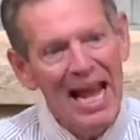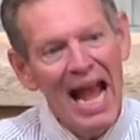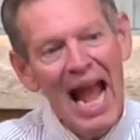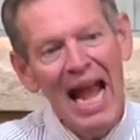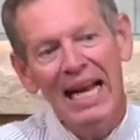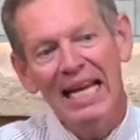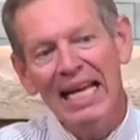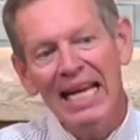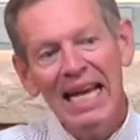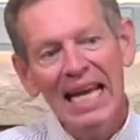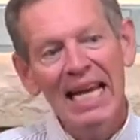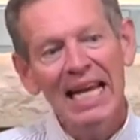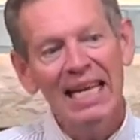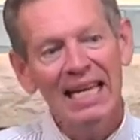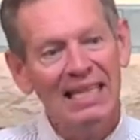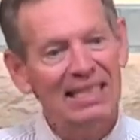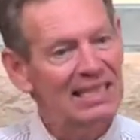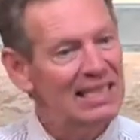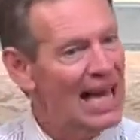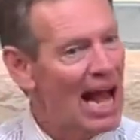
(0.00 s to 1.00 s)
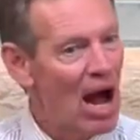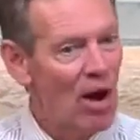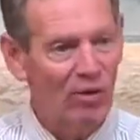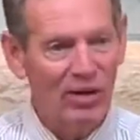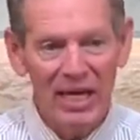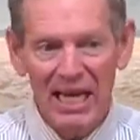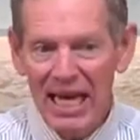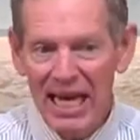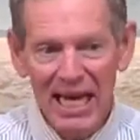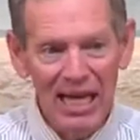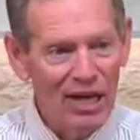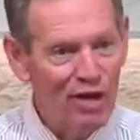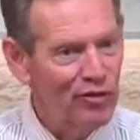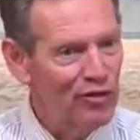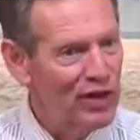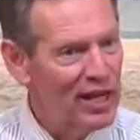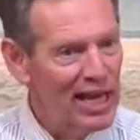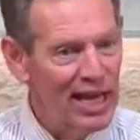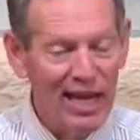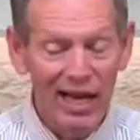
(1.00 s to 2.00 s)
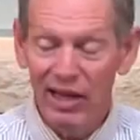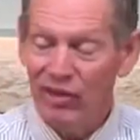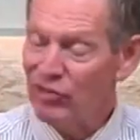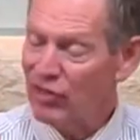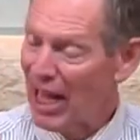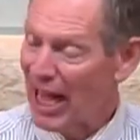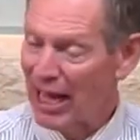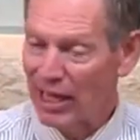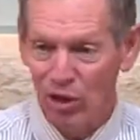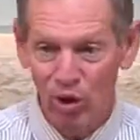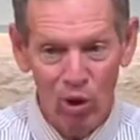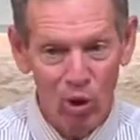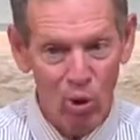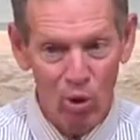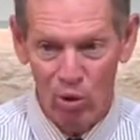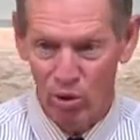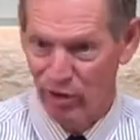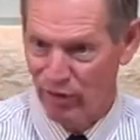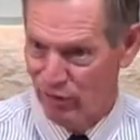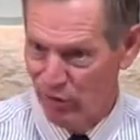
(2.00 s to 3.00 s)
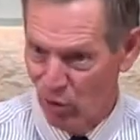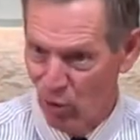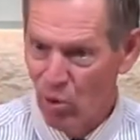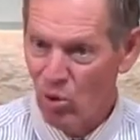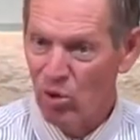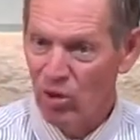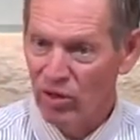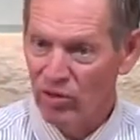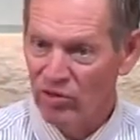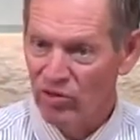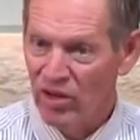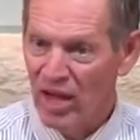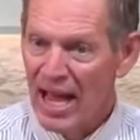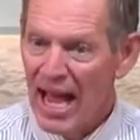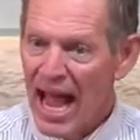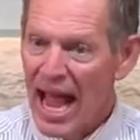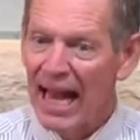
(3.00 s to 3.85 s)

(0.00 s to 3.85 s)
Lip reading: and he is now King of Kings and Lord of Lords.